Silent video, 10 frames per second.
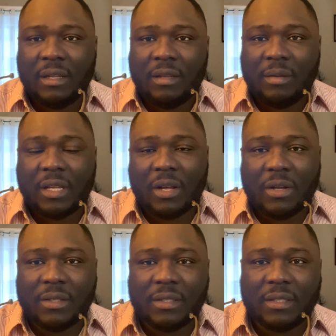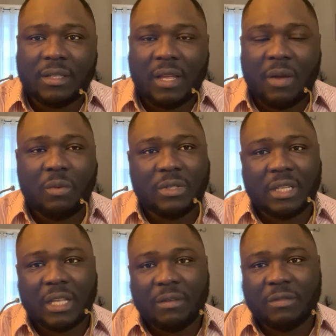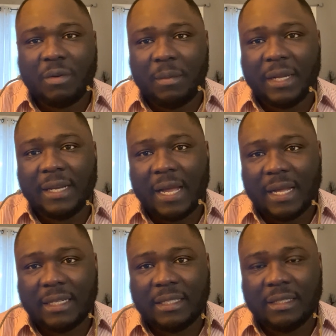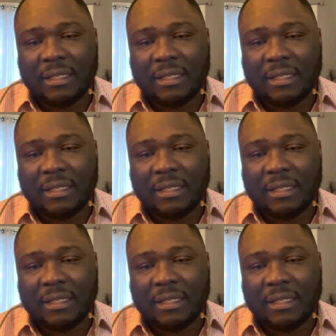because it was a gift from my dad